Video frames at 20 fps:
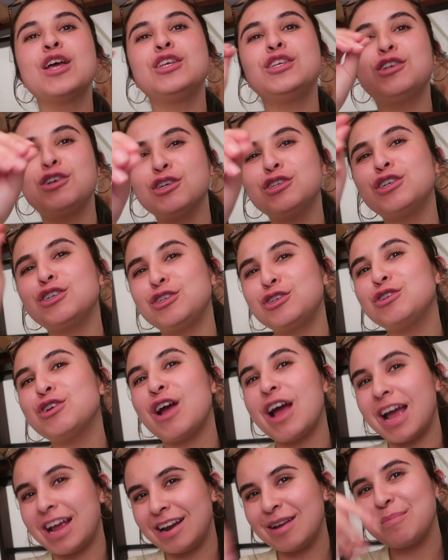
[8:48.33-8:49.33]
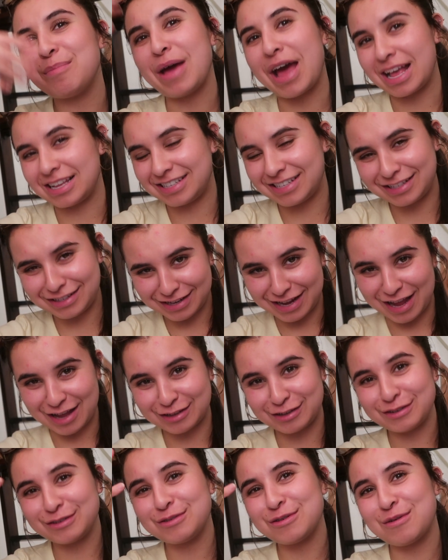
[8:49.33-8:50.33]
you're just trying to pass a
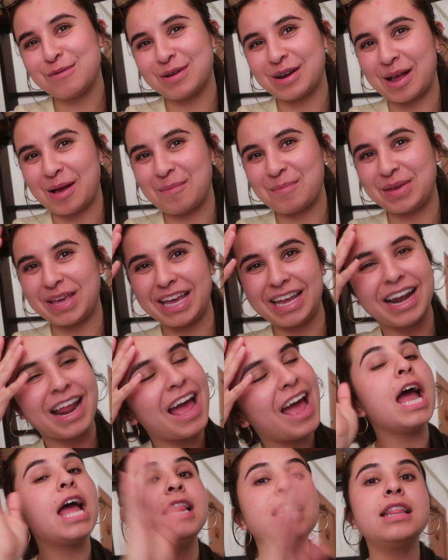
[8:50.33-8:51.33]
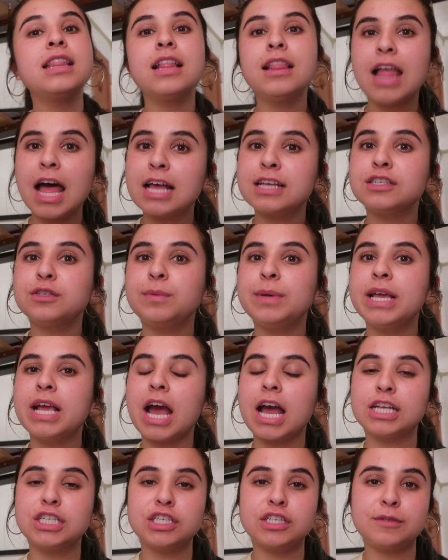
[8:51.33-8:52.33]
test, you know what I mean? And then the last week,
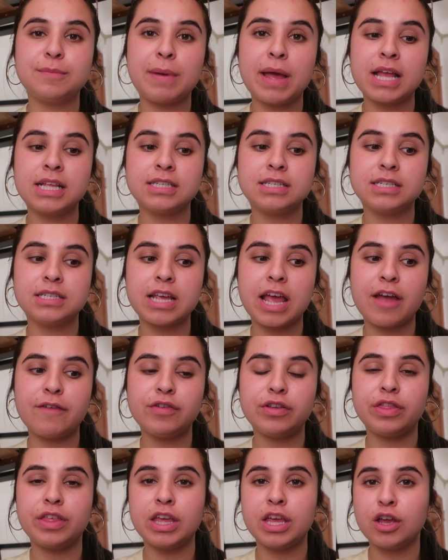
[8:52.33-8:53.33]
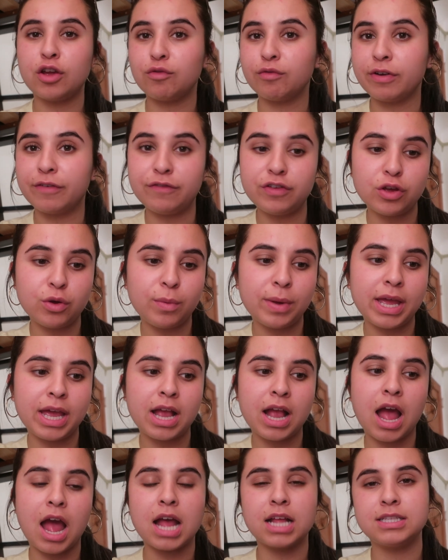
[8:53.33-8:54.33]
I just spent everything
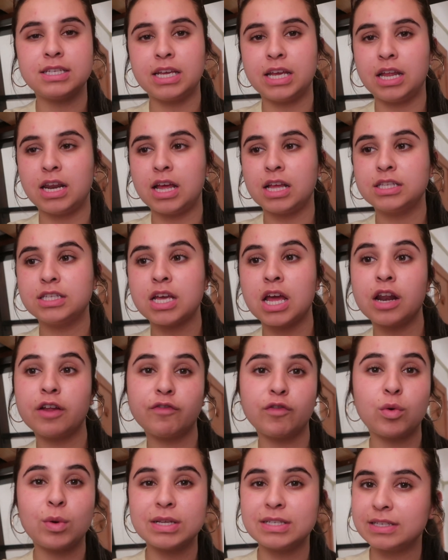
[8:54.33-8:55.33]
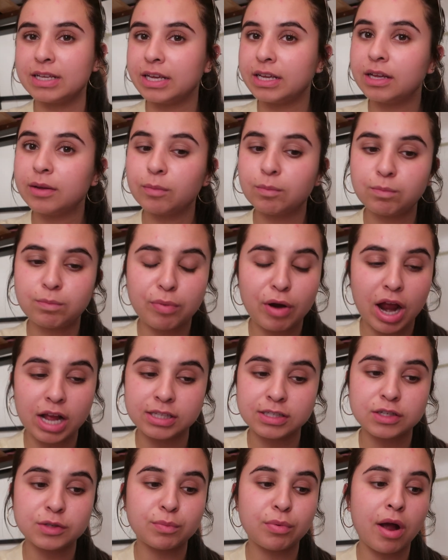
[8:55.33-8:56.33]
reviewing. I did a ton of Quizlet
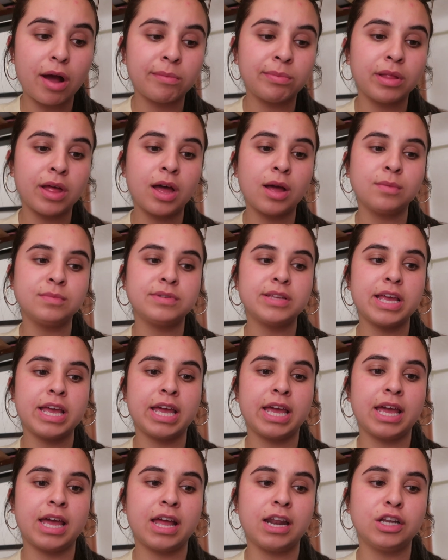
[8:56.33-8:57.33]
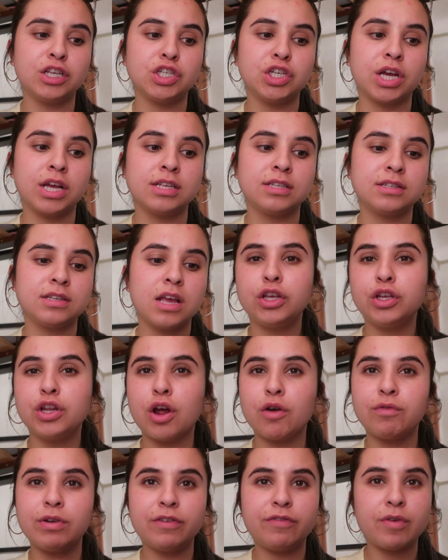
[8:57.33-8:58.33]
practice problems and just, you
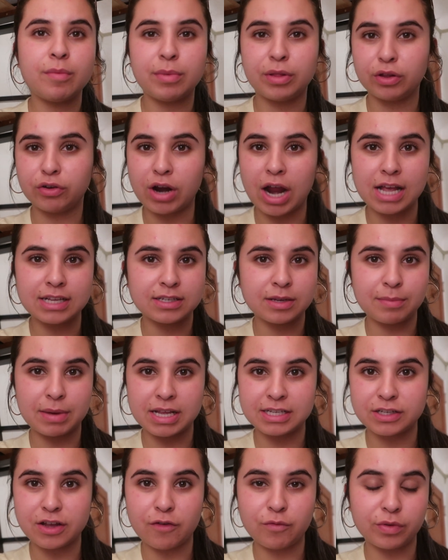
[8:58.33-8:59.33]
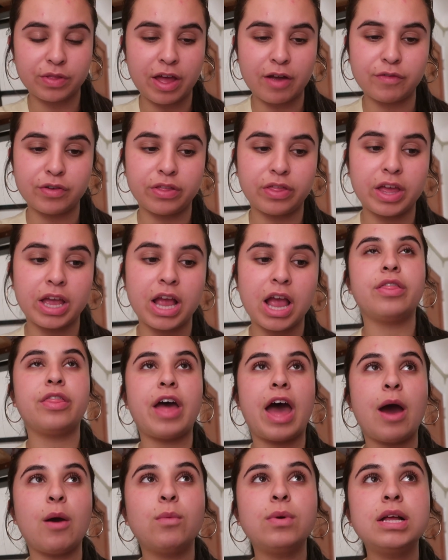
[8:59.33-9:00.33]
know, refamiliarizing myself with everything.
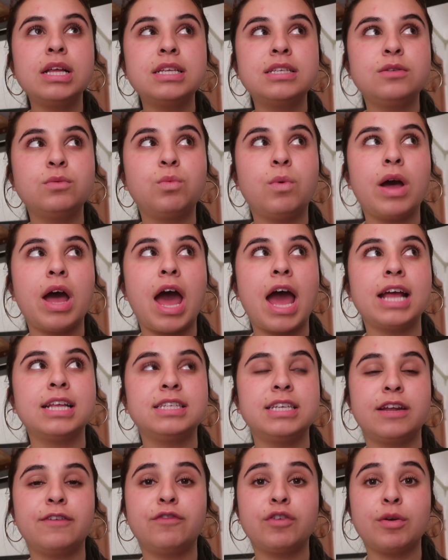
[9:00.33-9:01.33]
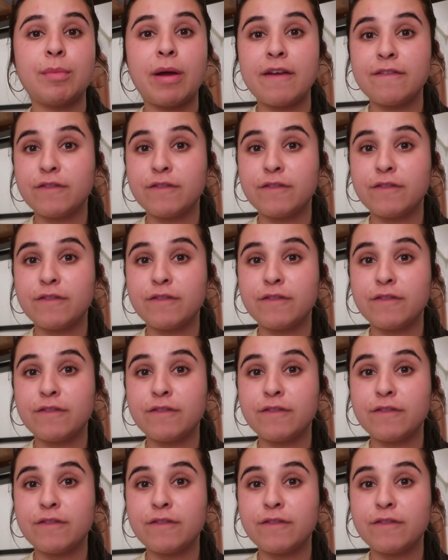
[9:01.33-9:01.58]
That was what I did for my